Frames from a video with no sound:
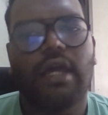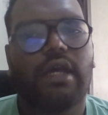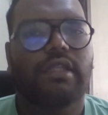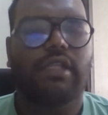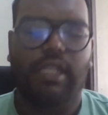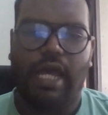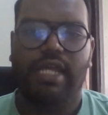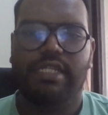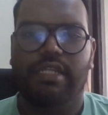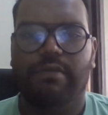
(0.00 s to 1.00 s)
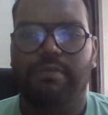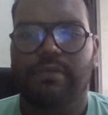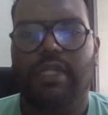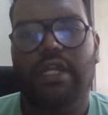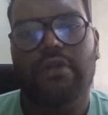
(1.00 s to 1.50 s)
The last tip
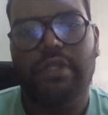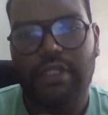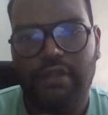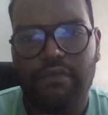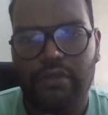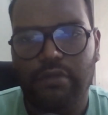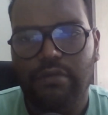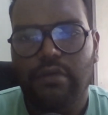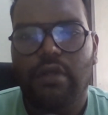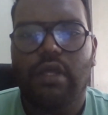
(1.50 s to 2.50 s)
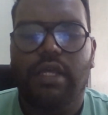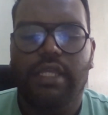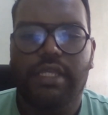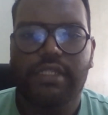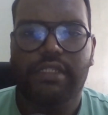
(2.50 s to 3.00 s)
that I want to give you
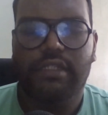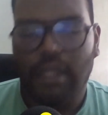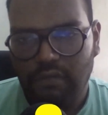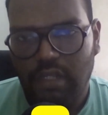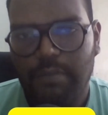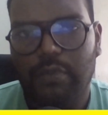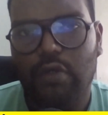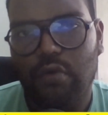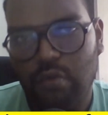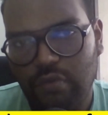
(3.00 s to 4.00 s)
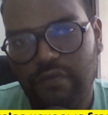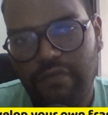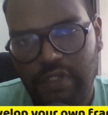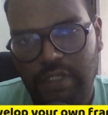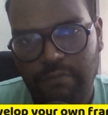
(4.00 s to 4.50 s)
is develop your own
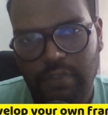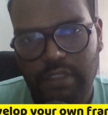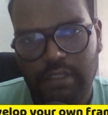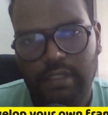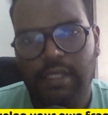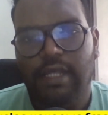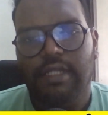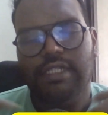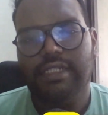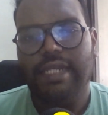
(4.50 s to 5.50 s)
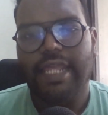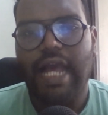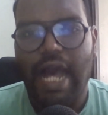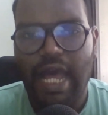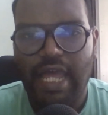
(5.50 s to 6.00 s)
framework. Just like
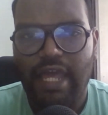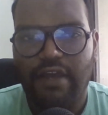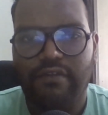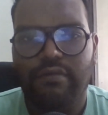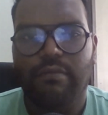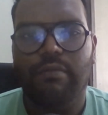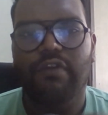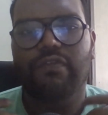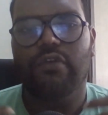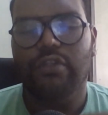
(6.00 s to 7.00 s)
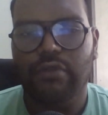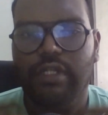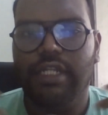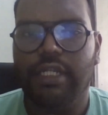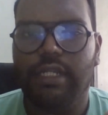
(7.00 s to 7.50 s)
I have, before you
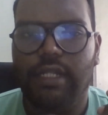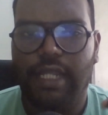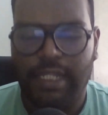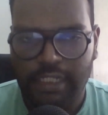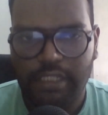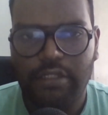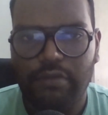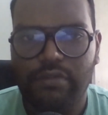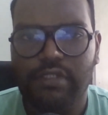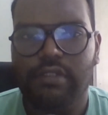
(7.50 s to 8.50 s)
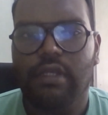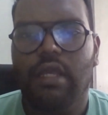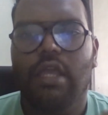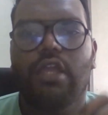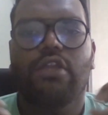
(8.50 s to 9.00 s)
read any news,
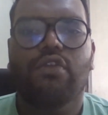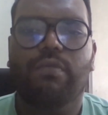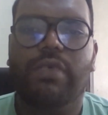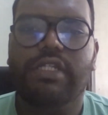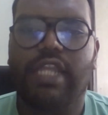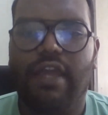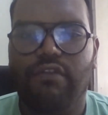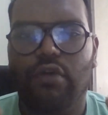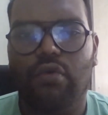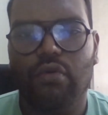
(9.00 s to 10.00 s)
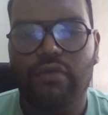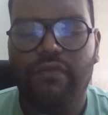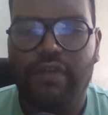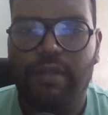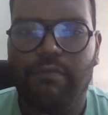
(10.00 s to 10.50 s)
you must have your own
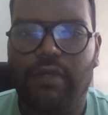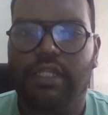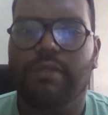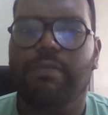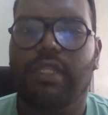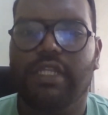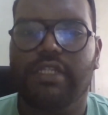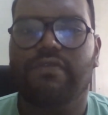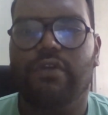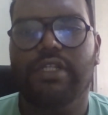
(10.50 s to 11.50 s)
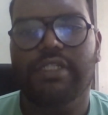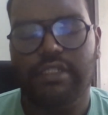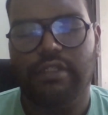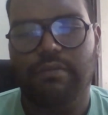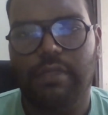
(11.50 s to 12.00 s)
framework in place for
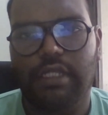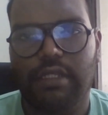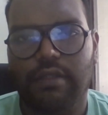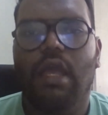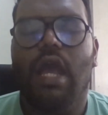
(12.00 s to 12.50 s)
decision making.